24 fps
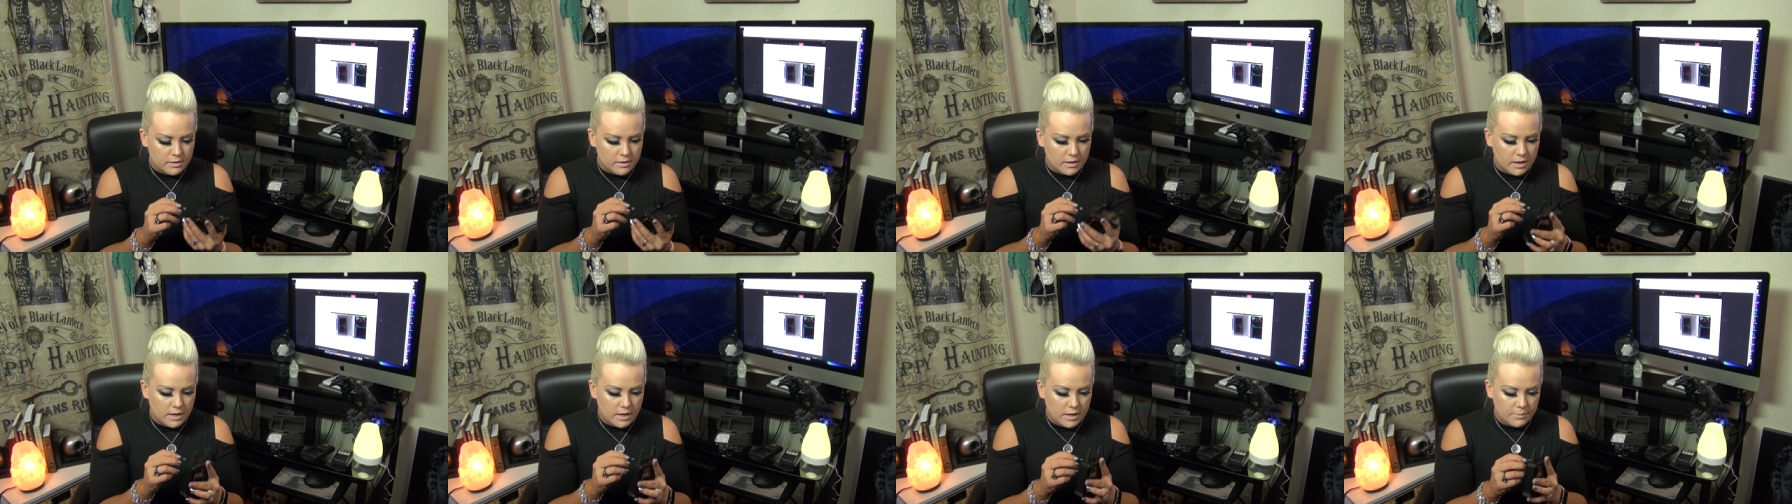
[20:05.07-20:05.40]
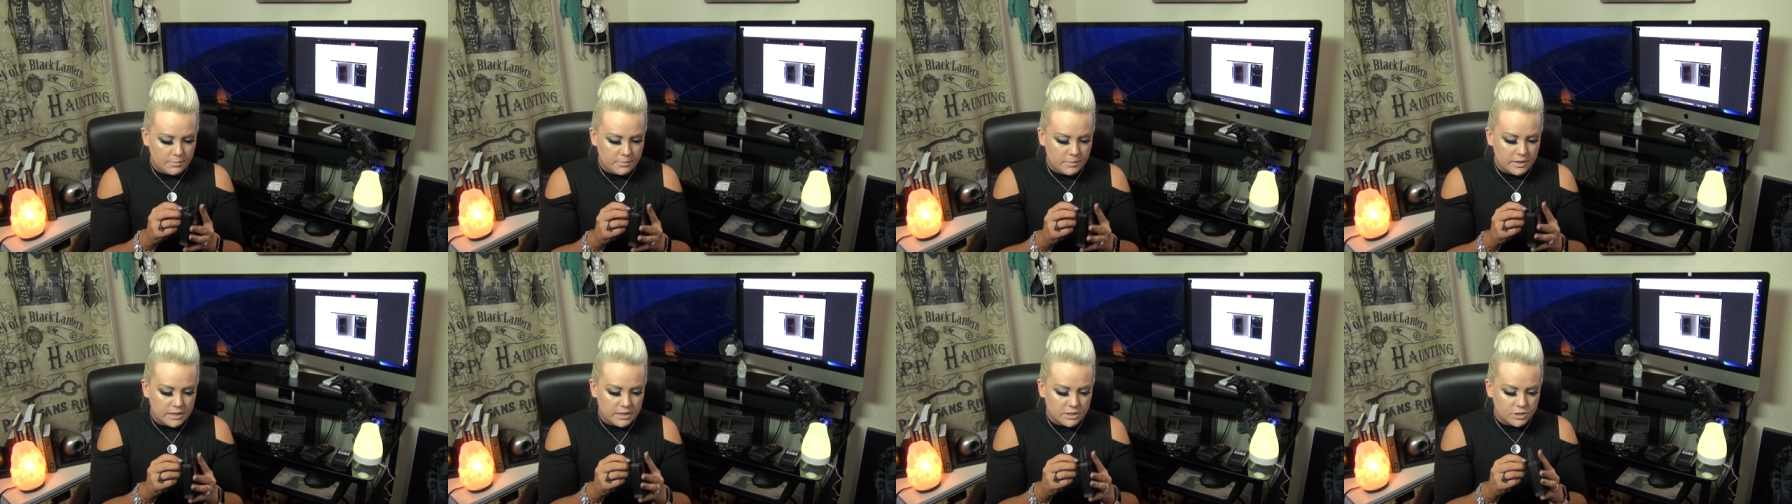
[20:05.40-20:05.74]

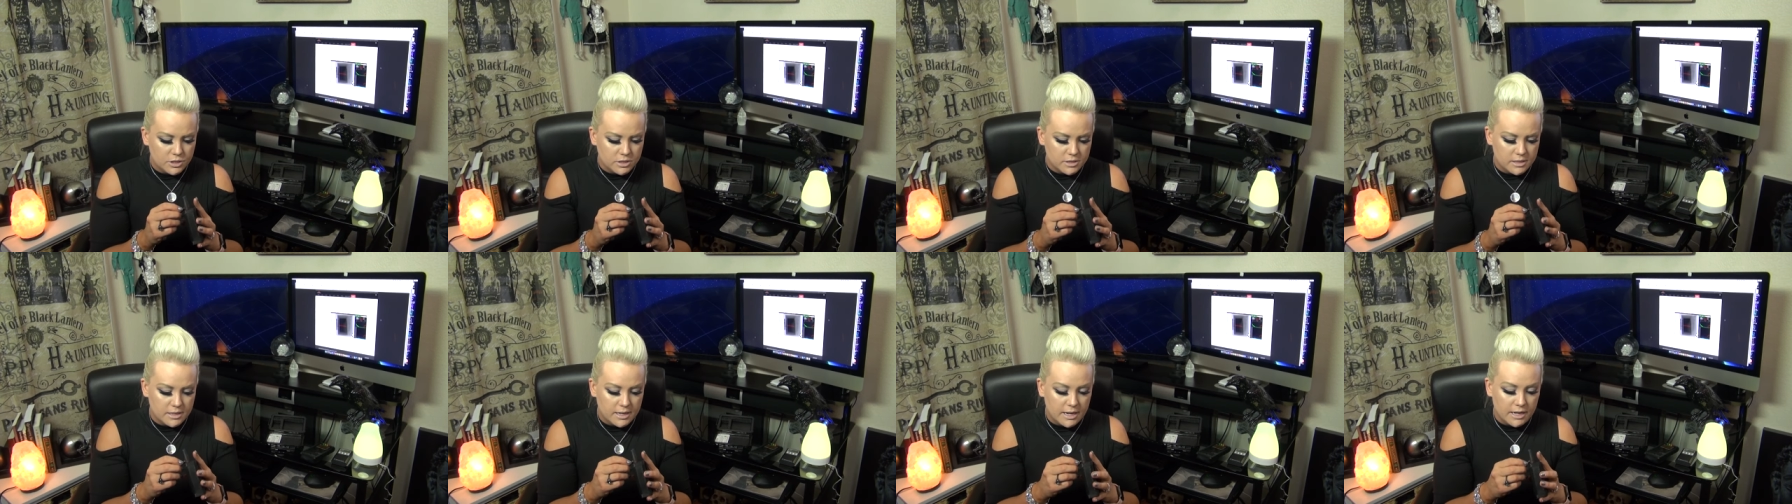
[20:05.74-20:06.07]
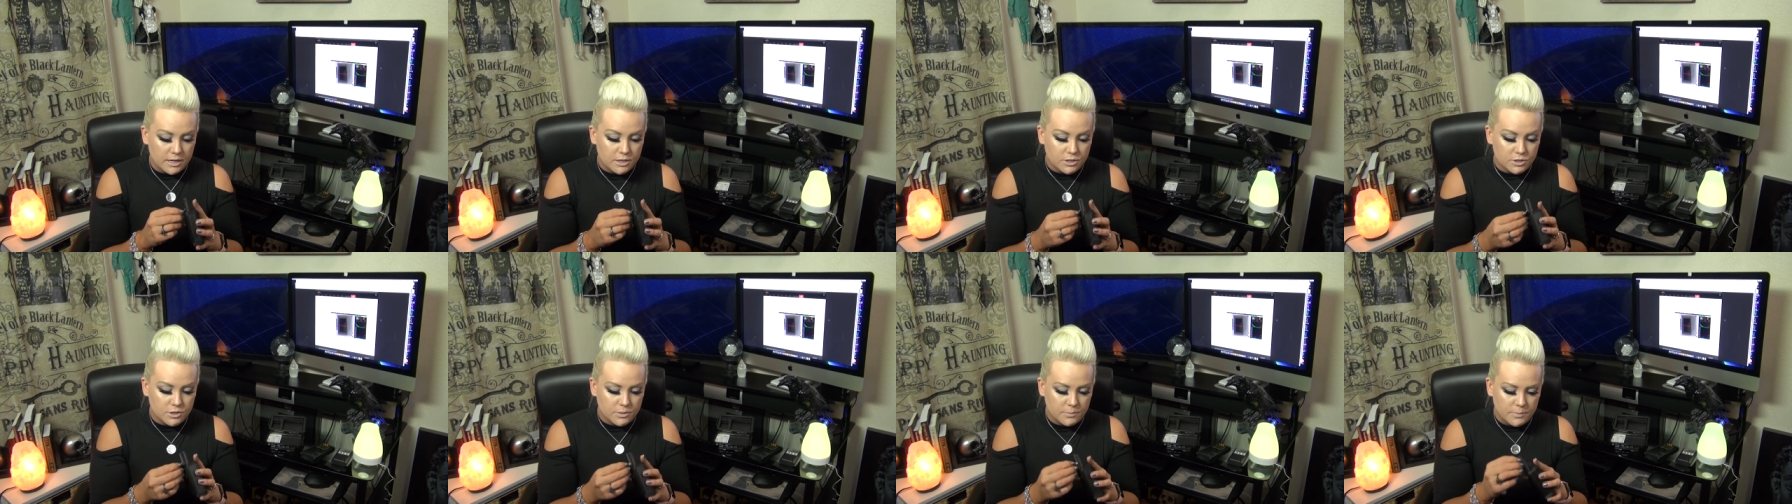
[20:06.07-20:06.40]
um, but it's just an
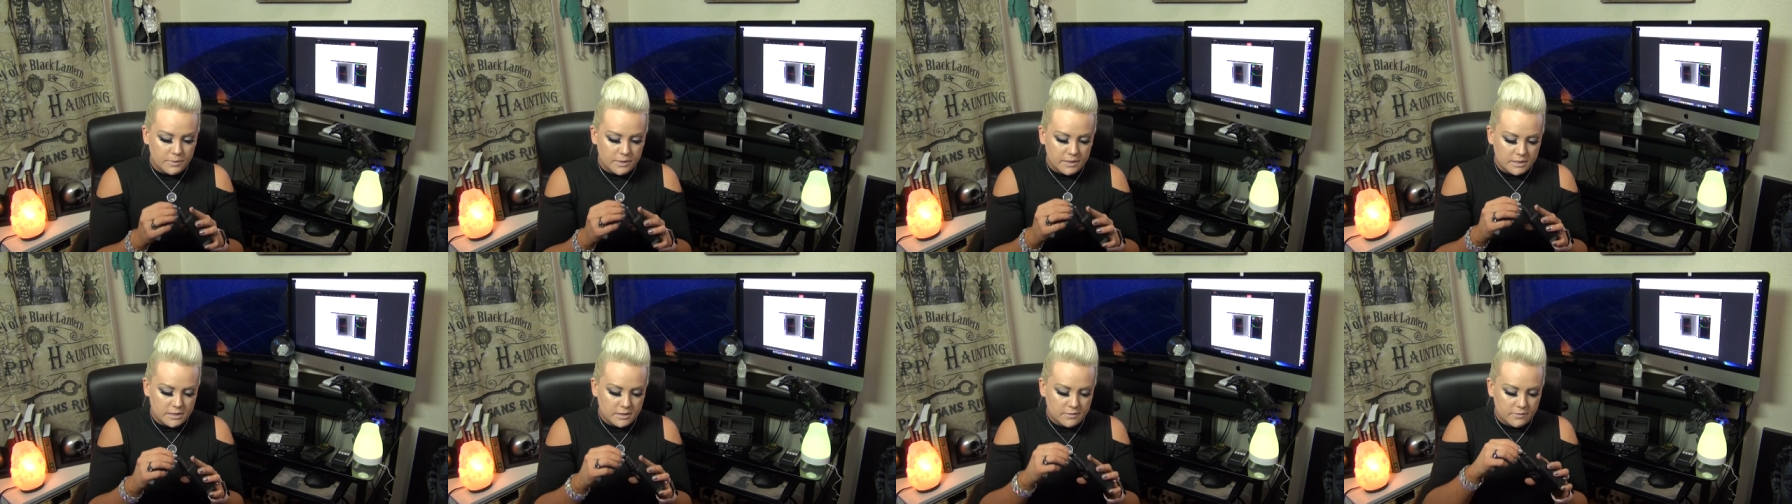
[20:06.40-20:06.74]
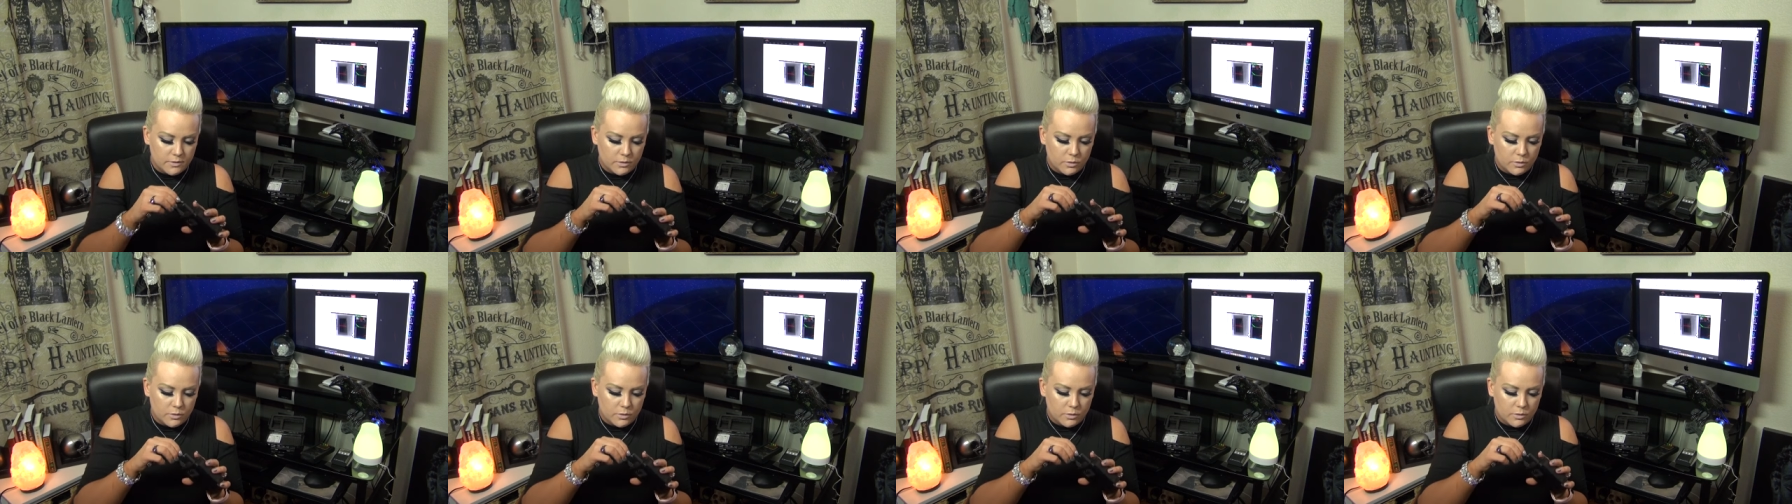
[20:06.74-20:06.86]
extra piece of